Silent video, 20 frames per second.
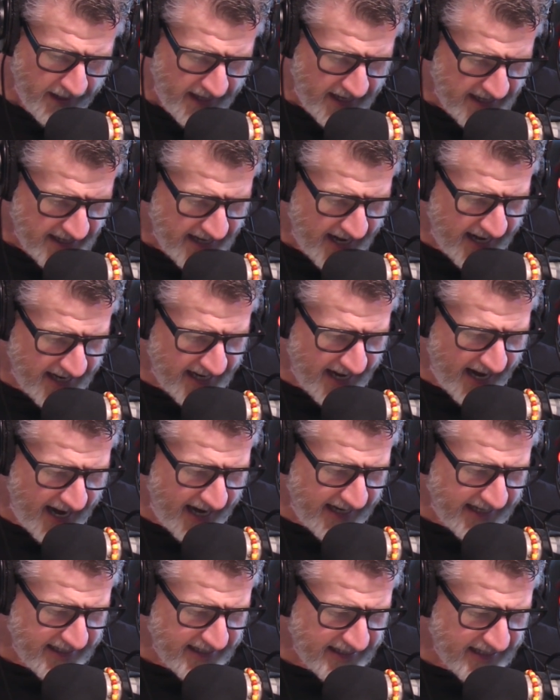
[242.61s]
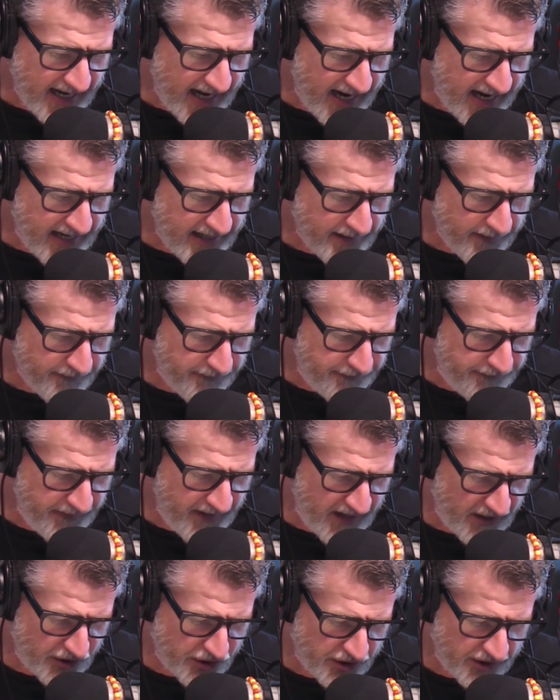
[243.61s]
he ate 89
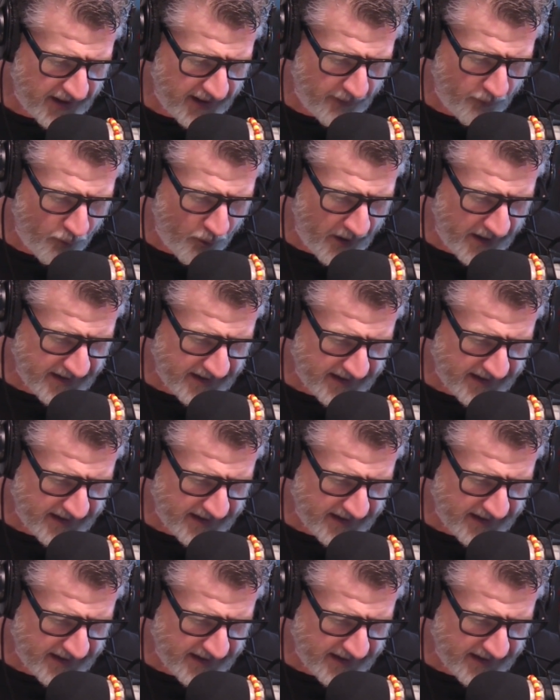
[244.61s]
fish oh, in on. one